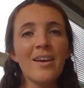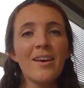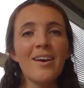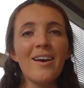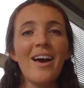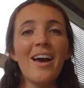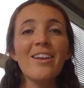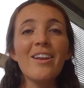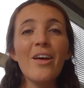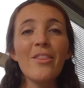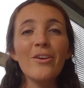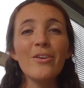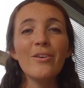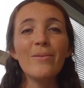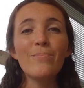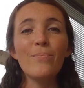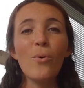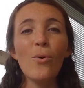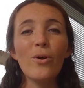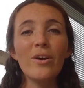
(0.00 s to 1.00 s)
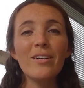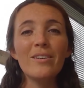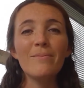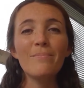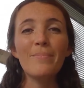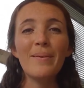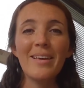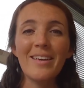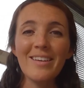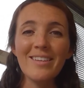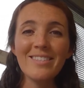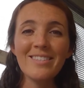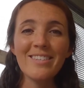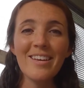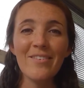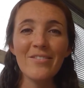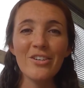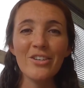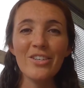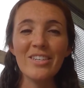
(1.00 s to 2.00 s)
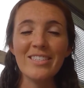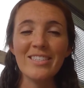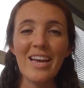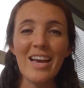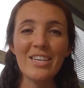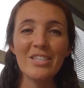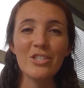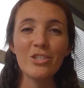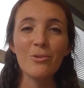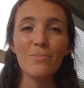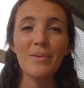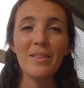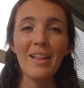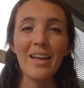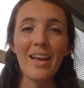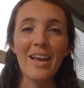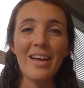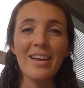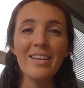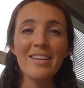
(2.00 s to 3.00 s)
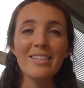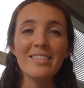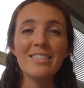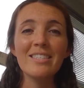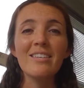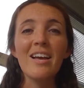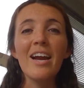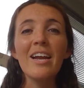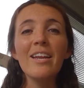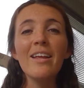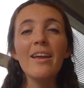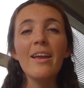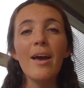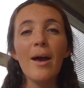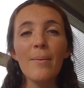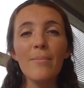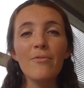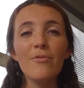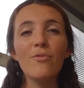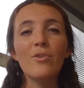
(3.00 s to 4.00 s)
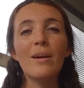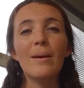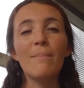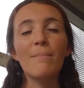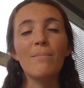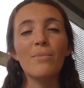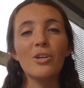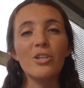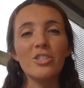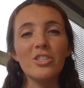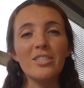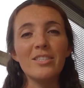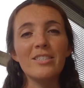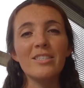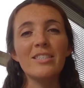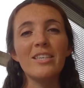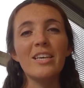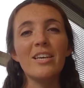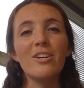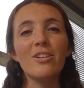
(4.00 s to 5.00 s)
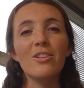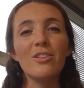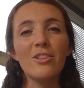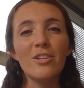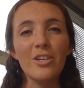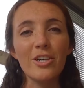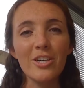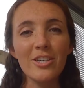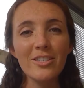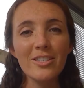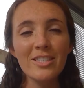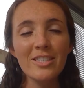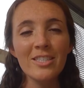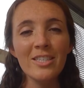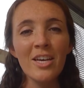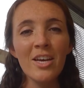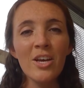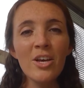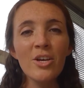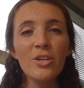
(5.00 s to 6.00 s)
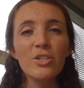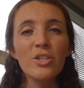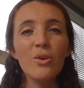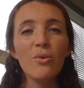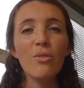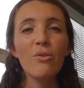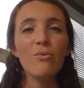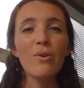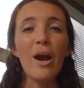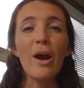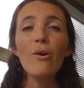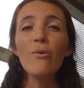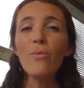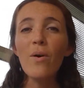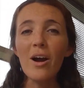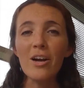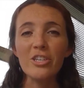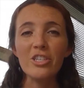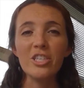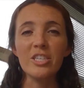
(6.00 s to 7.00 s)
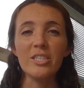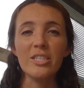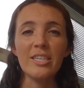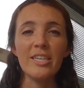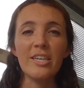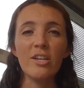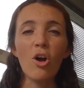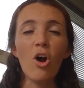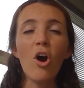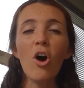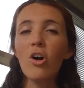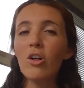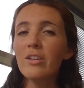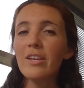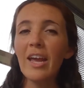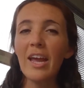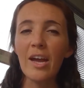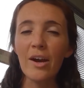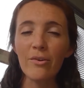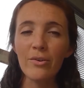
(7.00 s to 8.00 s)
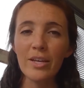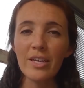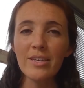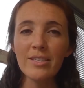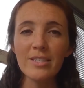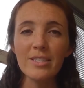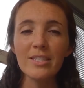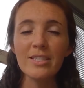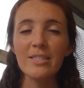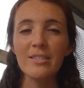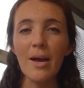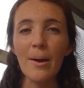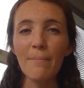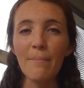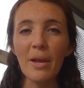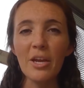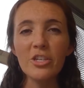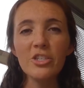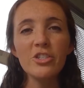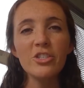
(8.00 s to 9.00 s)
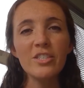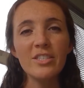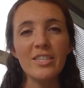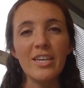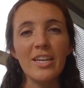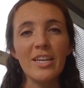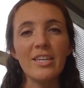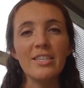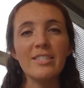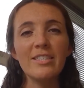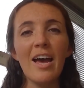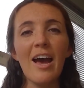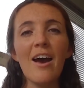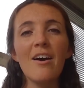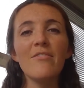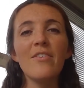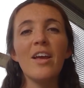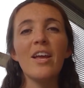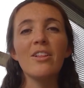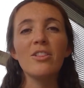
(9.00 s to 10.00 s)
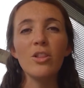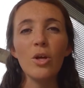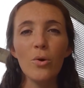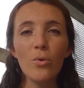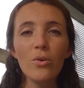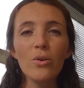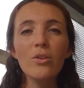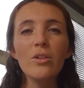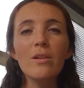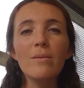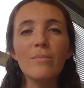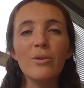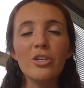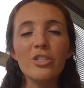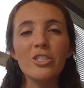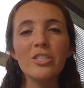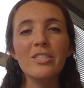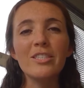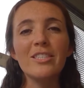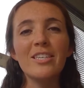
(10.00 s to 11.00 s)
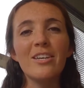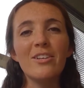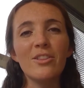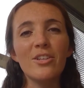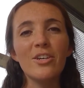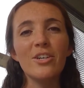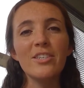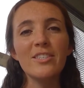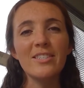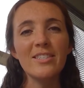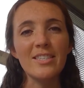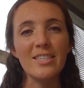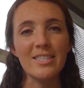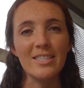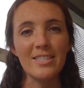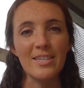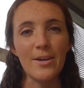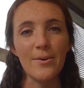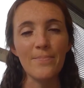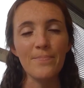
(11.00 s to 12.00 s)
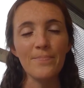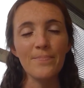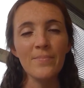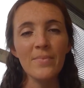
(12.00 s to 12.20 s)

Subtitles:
Another important piece of your disaster plan is signing up for emergency alerts. So throughout Washington, all counties and some major cities have a local emergency alert system.